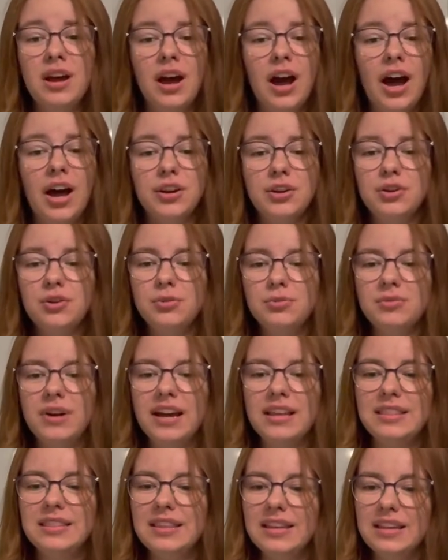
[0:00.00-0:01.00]
I knew
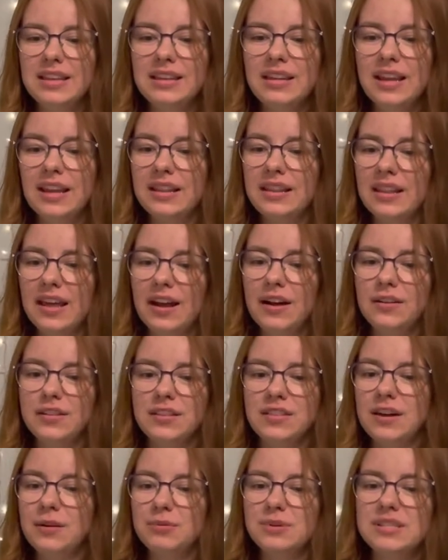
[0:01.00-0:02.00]
right then and there that
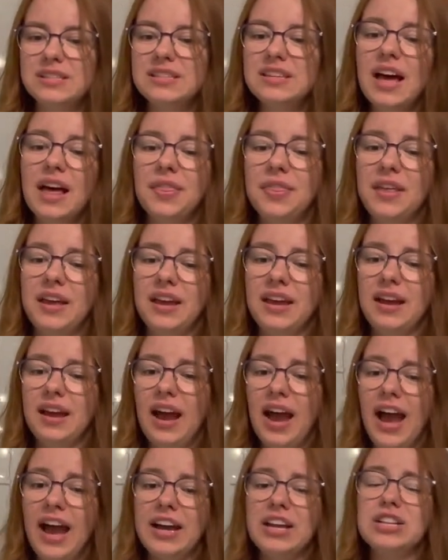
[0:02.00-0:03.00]
there was nothing
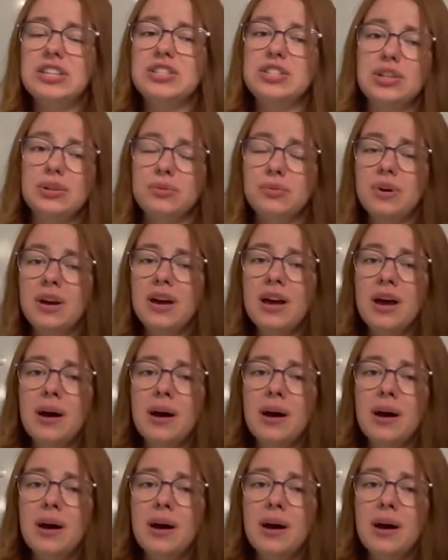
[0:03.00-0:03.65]
I could do.